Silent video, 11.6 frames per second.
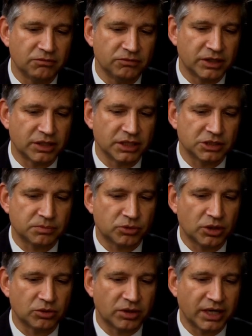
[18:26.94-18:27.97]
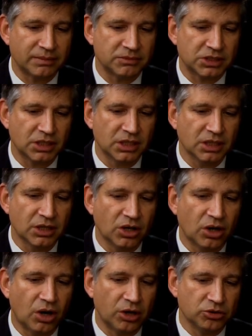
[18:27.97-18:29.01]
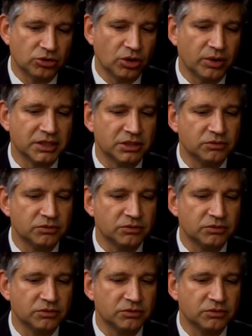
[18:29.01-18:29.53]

various programs, are you going